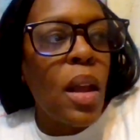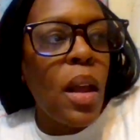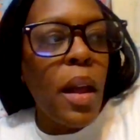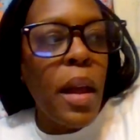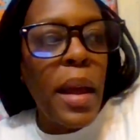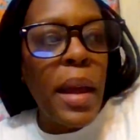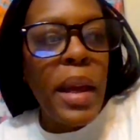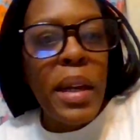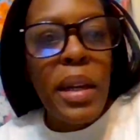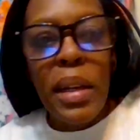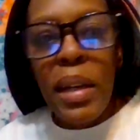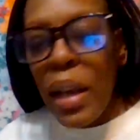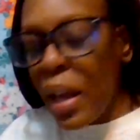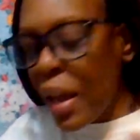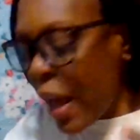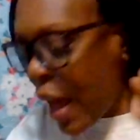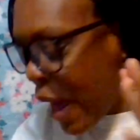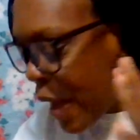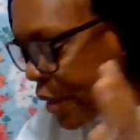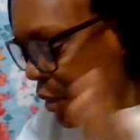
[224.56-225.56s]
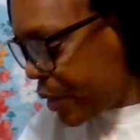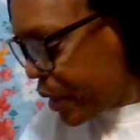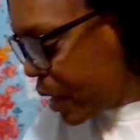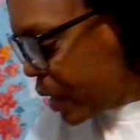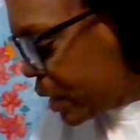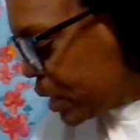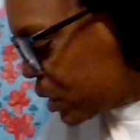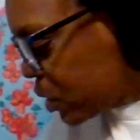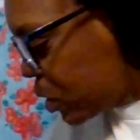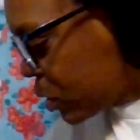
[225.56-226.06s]
And yeah, I
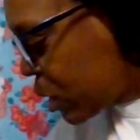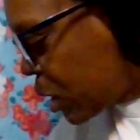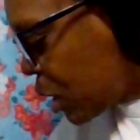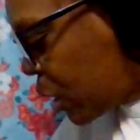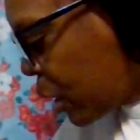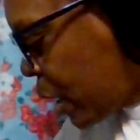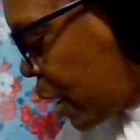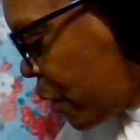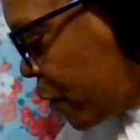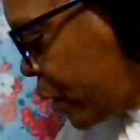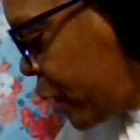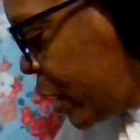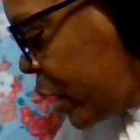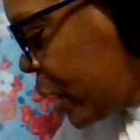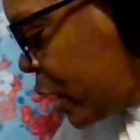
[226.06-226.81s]
think he's going to love it.